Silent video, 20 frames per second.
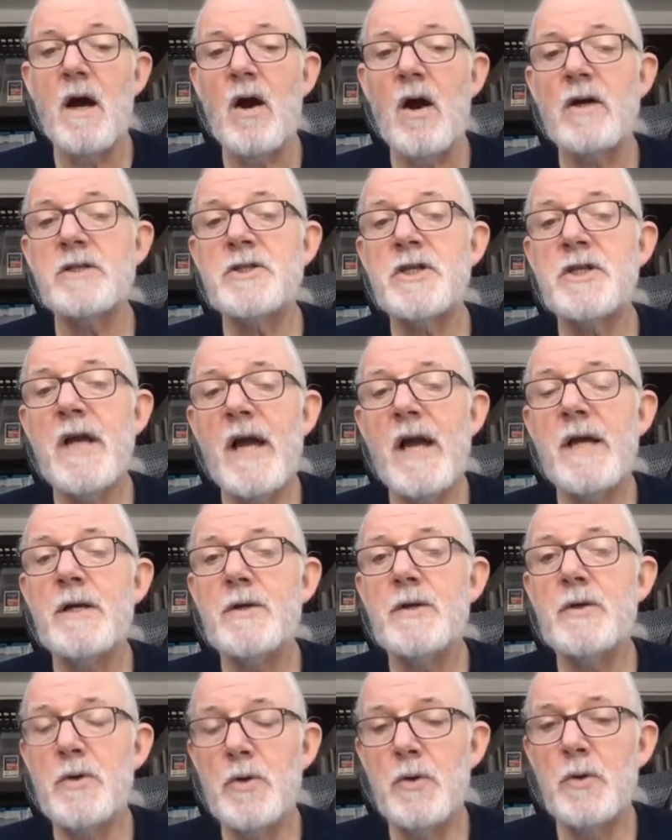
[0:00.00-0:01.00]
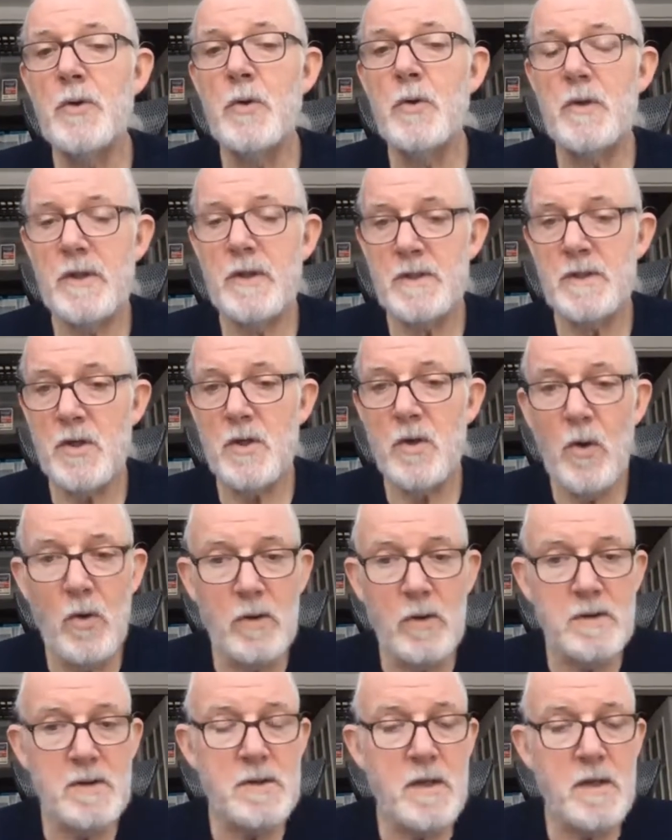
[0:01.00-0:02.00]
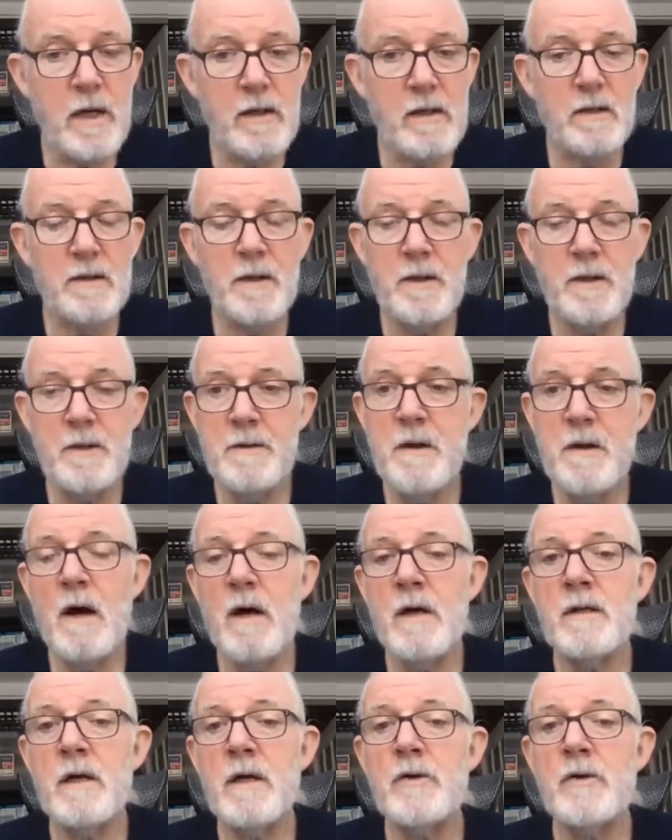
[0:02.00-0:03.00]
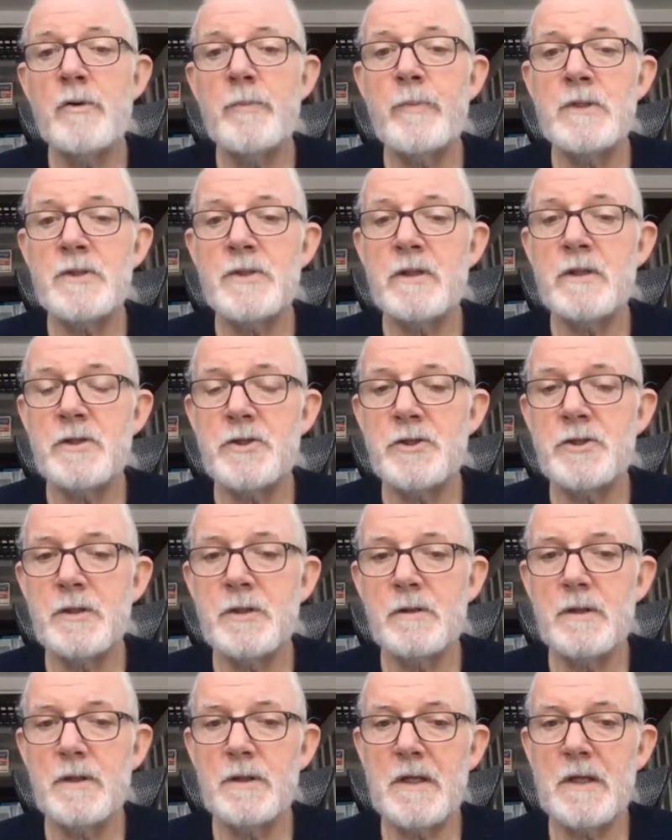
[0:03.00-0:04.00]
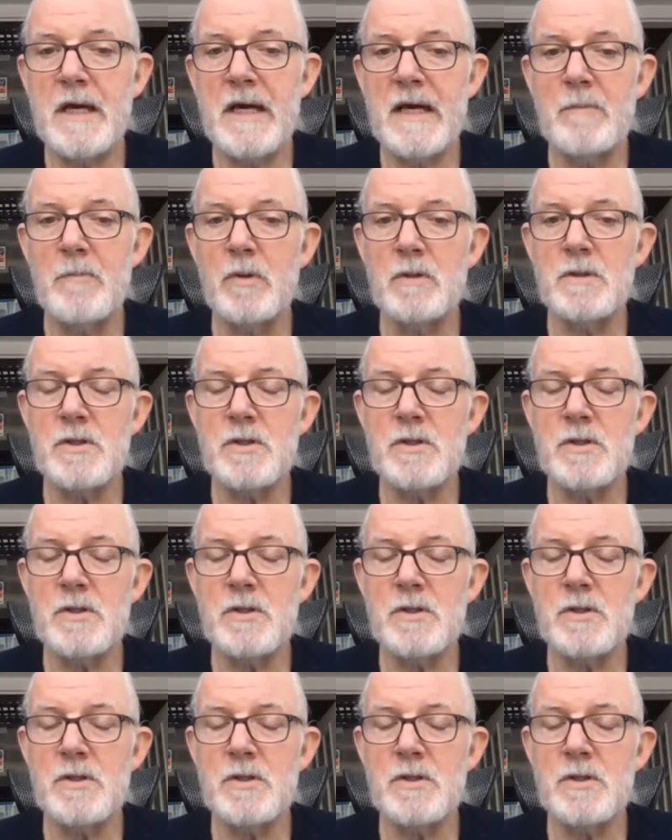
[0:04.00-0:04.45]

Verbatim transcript: RG8U is an old style non 100% shielded cable.